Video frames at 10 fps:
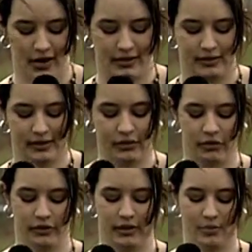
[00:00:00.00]
and they did
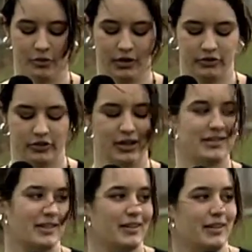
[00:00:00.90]
lose to Temple yesterday,
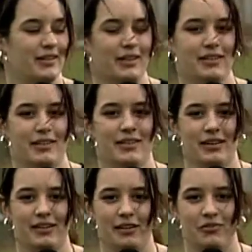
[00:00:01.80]

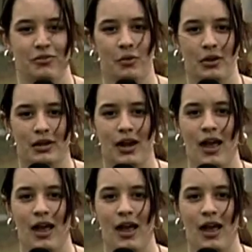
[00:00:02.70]
66-64.